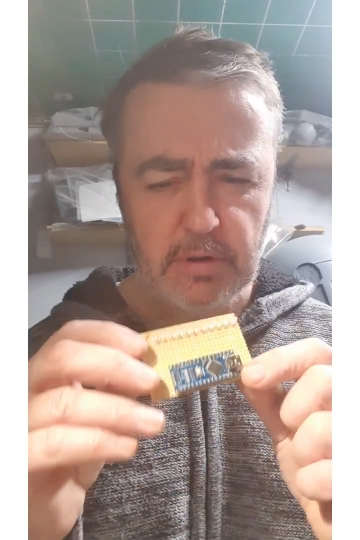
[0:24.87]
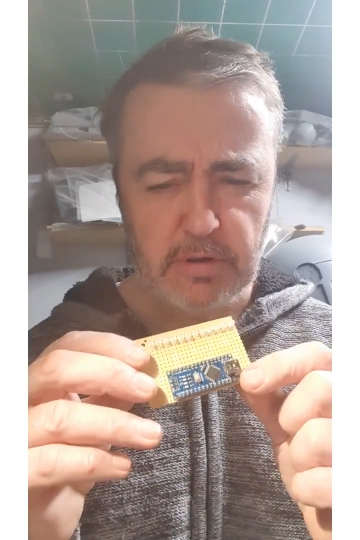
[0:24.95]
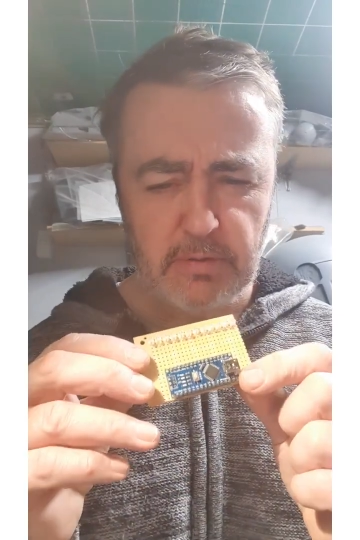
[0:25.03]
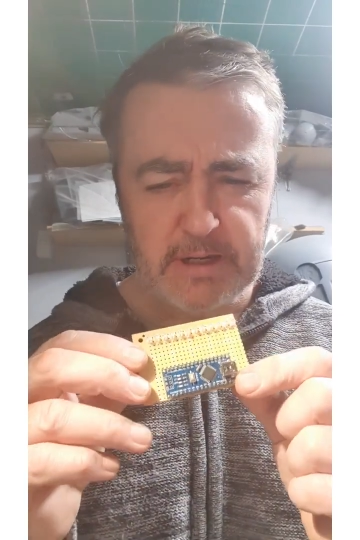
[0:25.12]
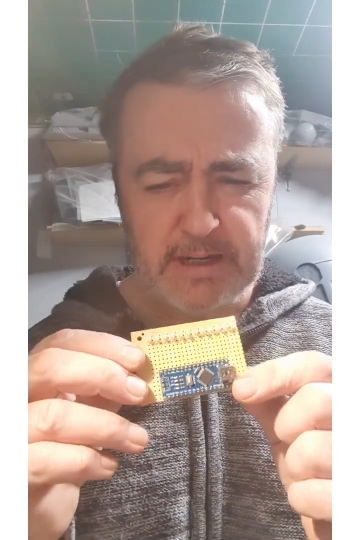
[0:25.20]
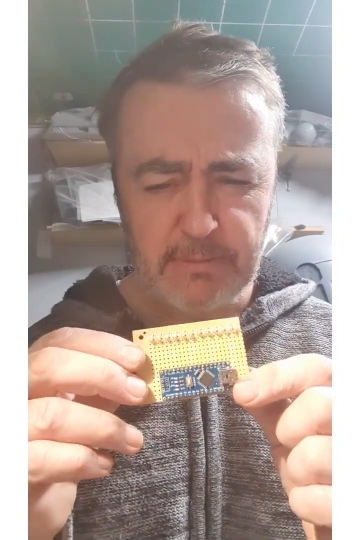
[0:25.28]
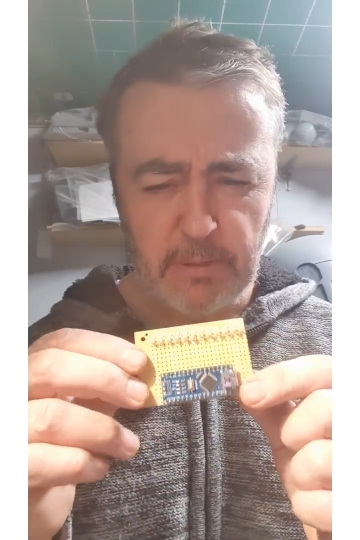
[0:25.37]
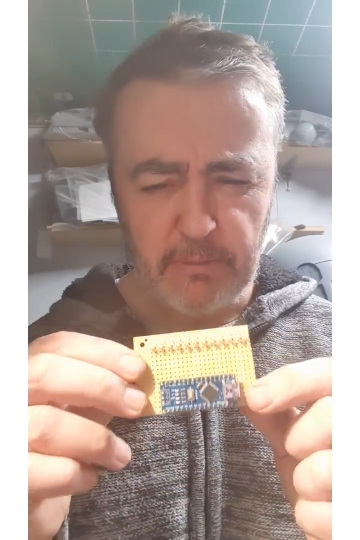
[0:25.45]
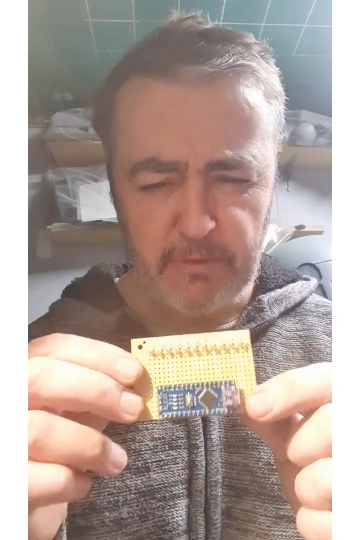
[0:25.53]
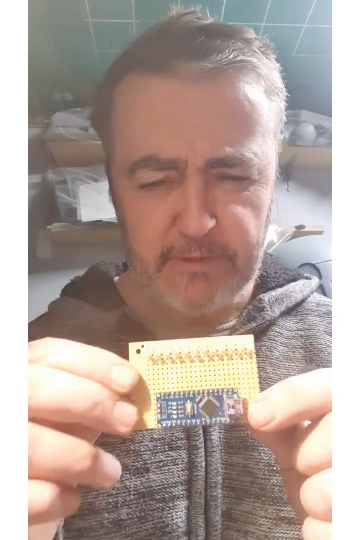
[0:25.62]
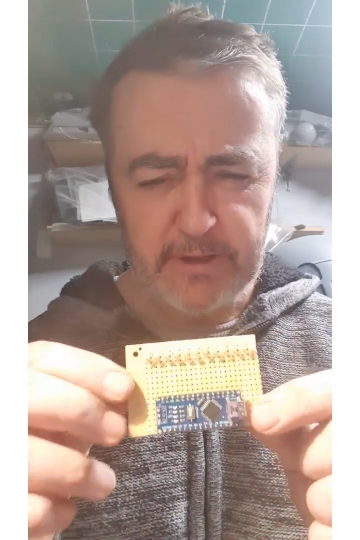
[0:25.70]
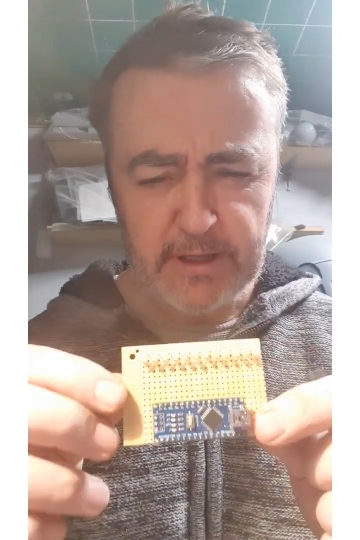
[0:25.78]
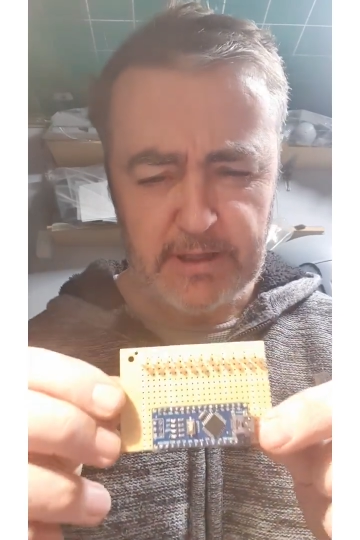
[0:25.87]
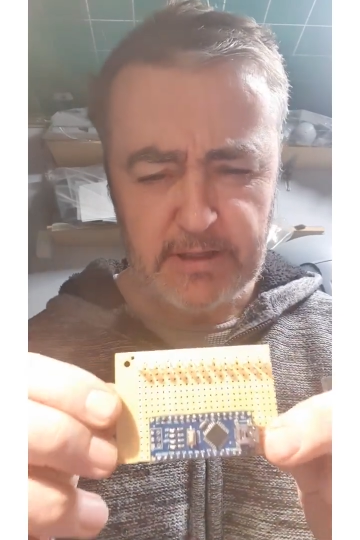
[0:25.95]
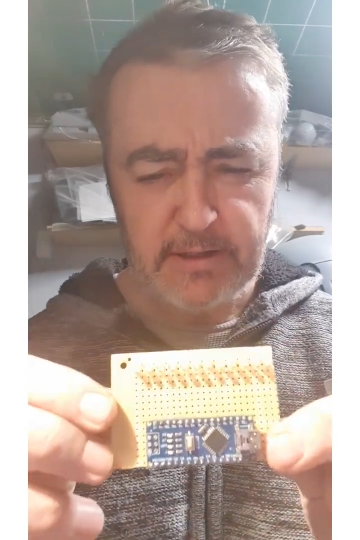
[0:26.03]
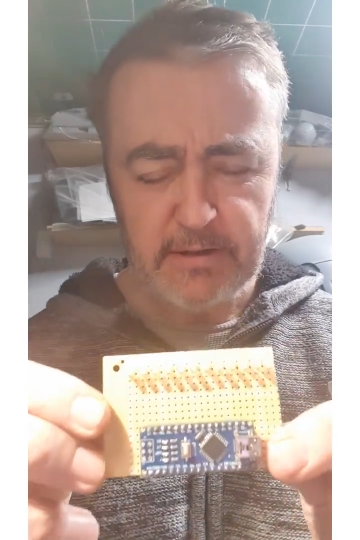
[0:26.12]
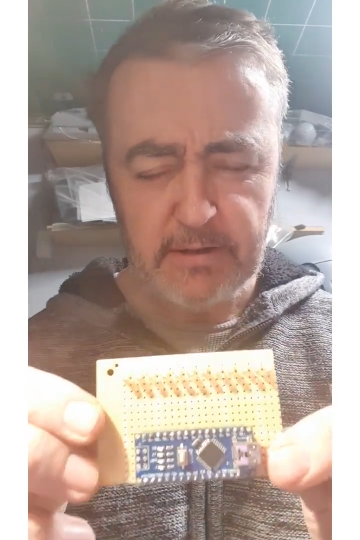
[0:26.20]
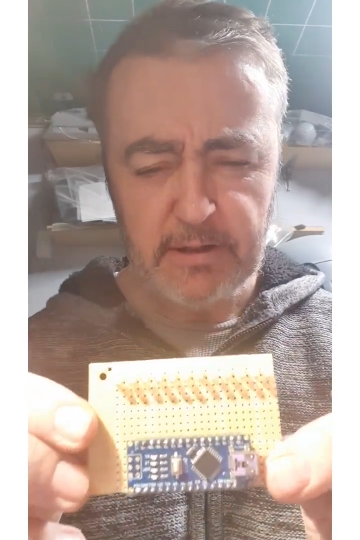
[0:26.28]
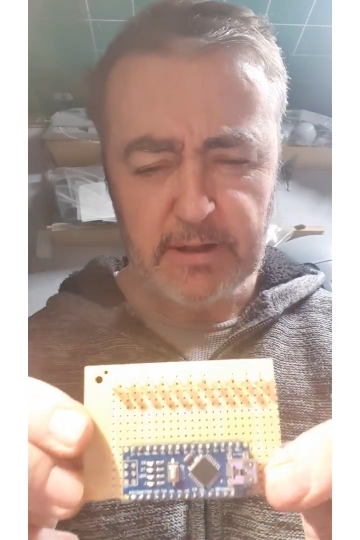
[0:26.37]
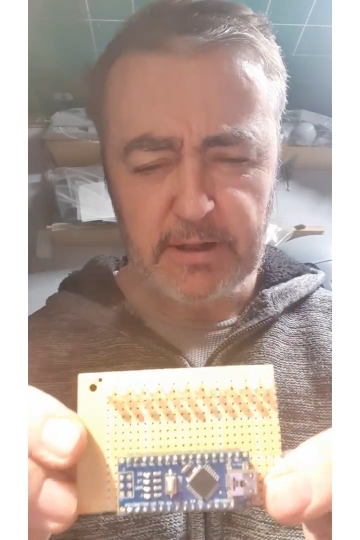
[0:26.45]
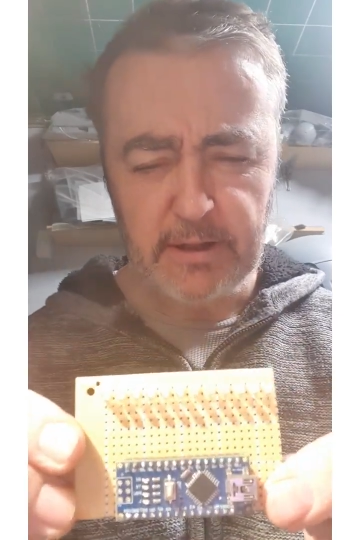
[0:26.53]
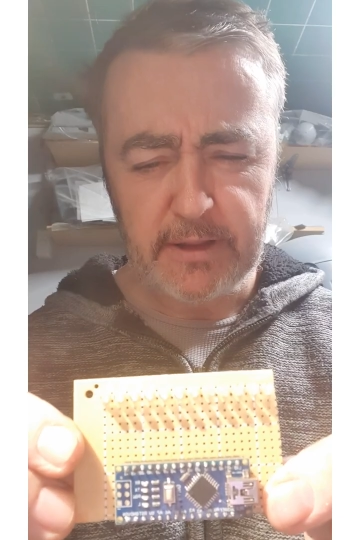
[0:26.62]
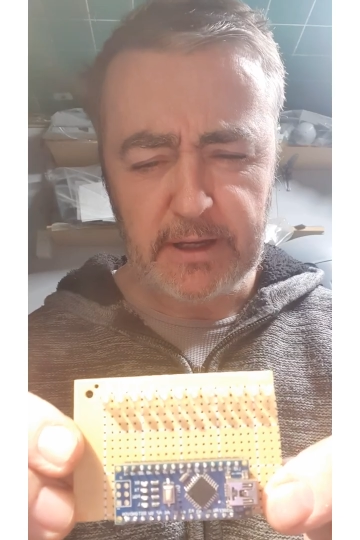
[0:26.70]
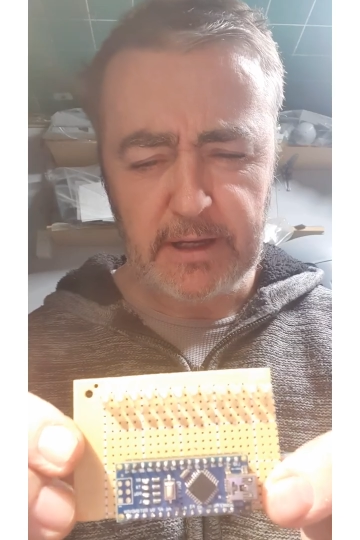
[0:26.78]
so I came up with this
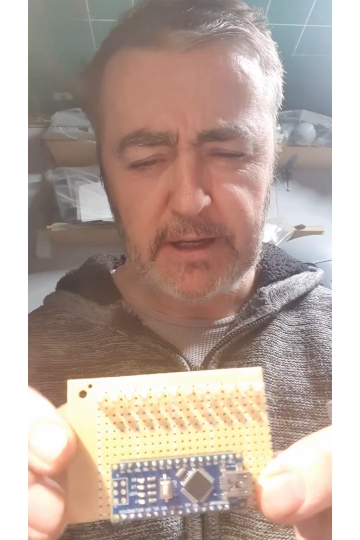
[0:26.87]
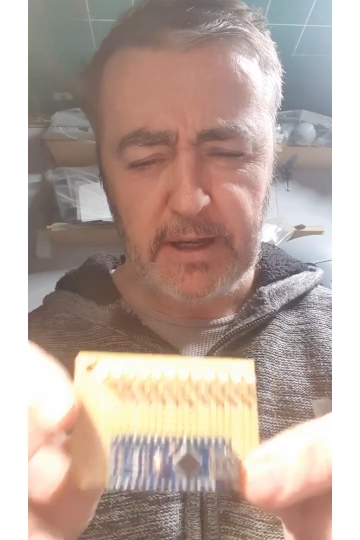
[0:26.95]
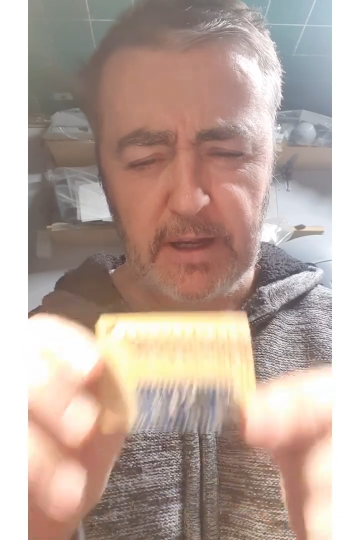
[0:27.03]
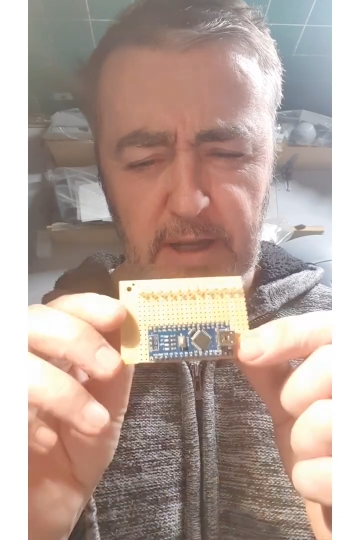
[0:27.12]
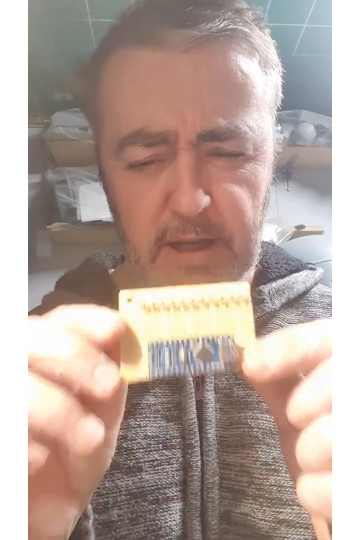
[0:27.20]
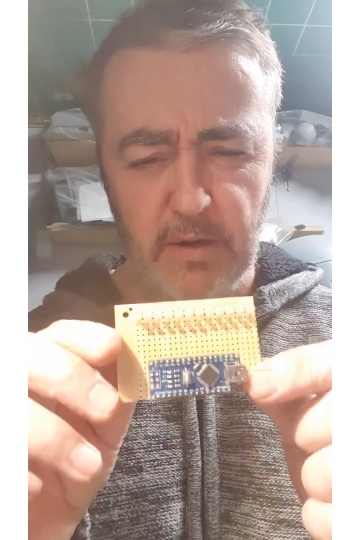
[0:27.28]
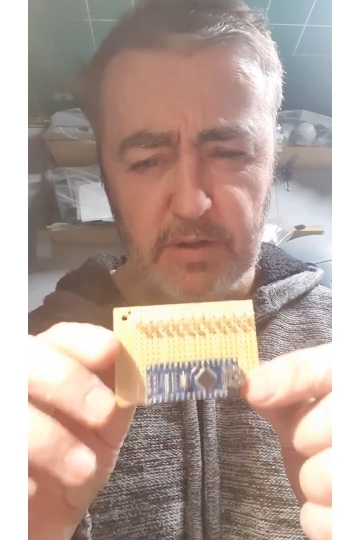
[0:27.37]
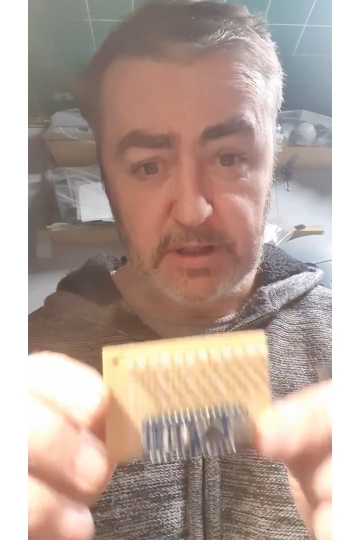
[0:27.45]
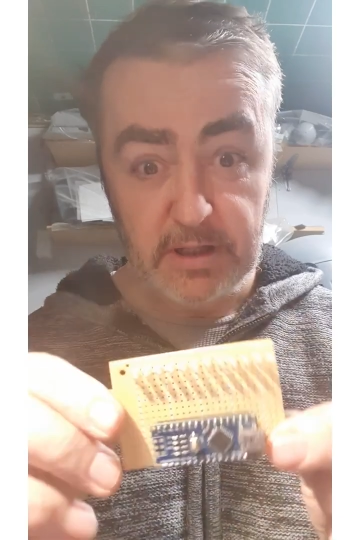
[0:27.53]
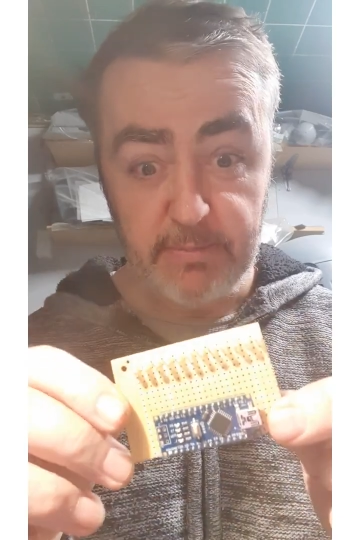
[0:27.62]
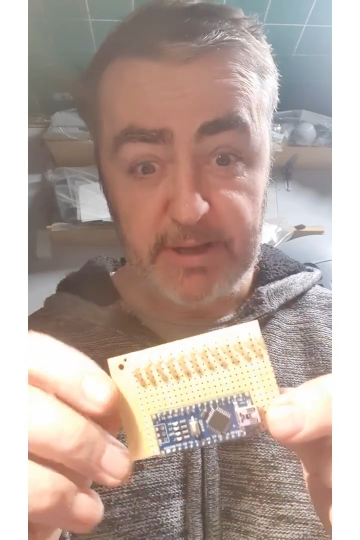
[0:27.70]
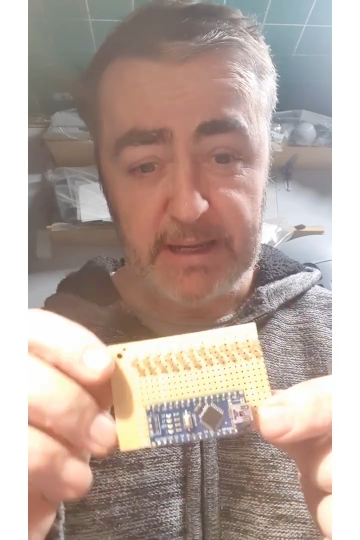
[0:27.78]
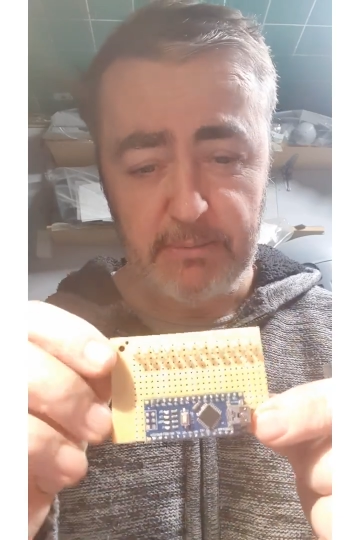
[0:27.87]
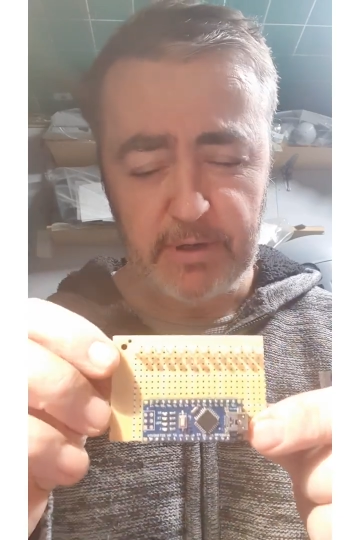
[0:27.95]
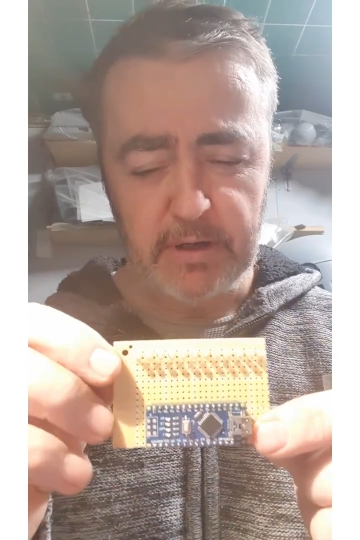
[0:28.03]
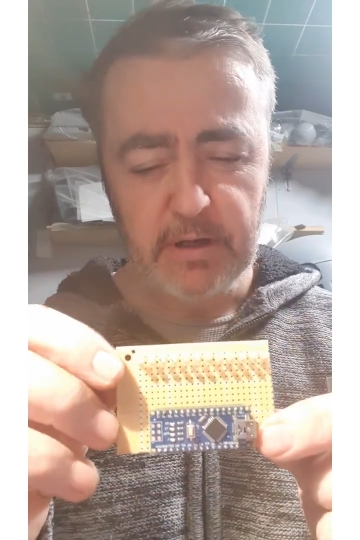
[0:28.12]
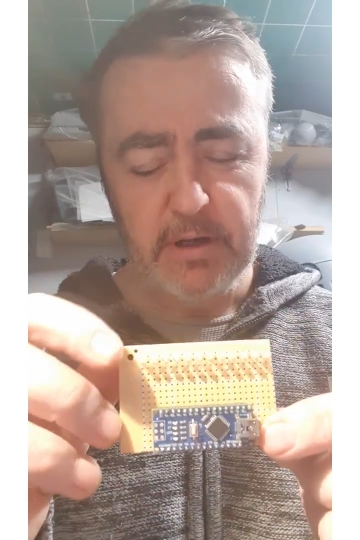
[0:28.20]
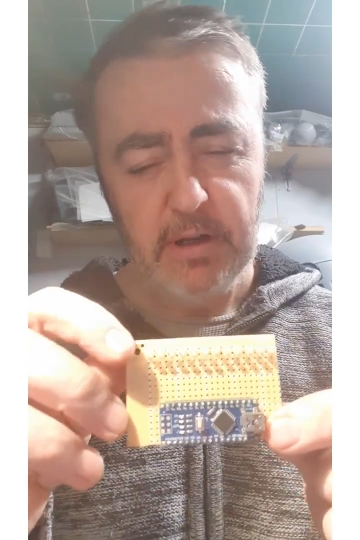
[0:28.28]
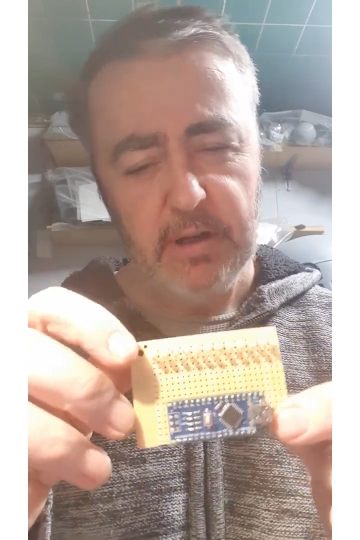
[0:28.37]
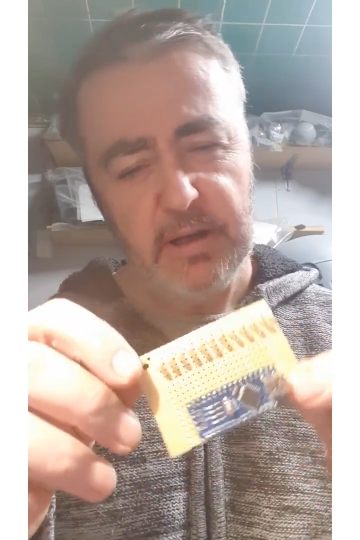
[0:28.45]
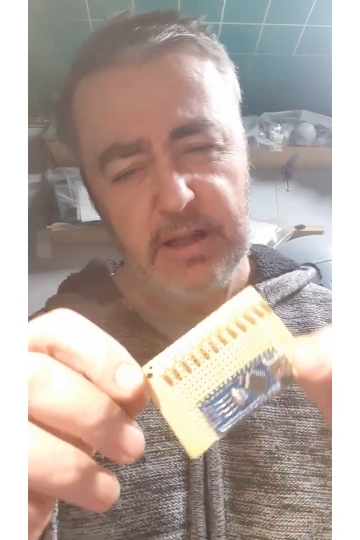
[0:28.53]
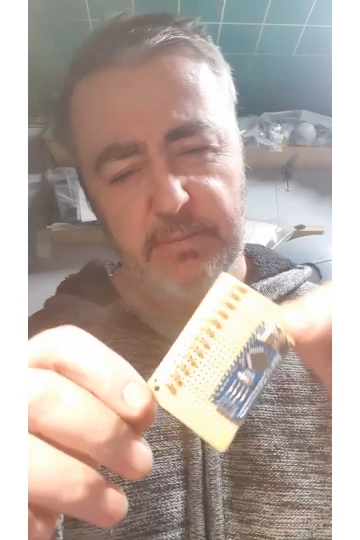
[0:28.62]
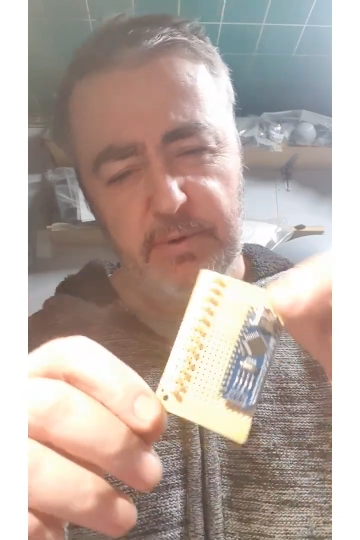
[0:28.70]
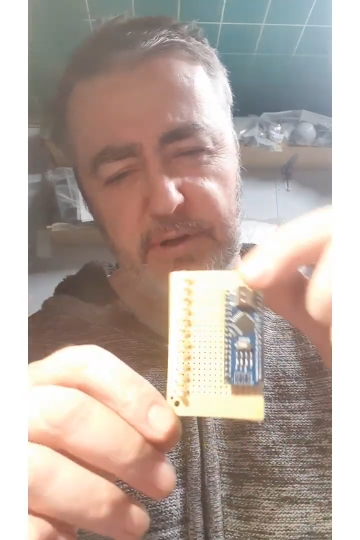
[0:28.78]
little thingy. It's a little big, but
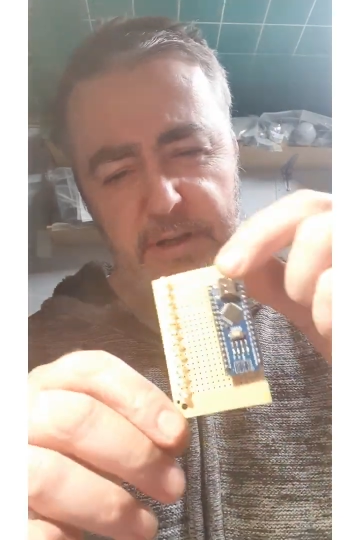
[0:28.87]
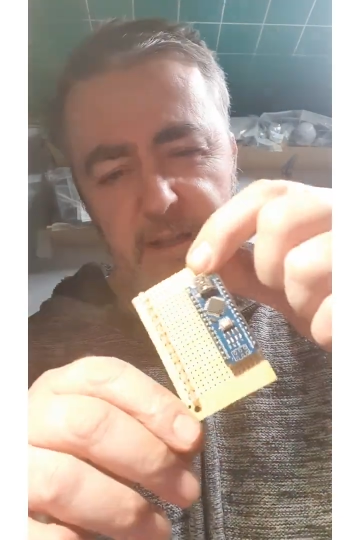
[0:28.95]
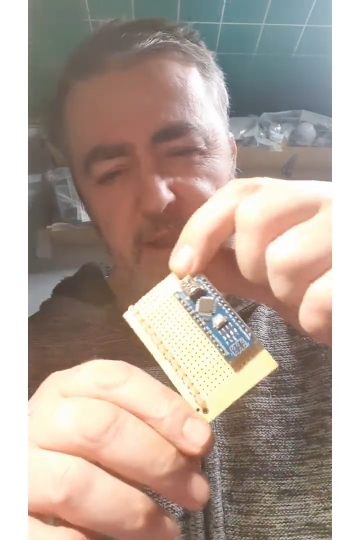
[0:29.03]
I'll put it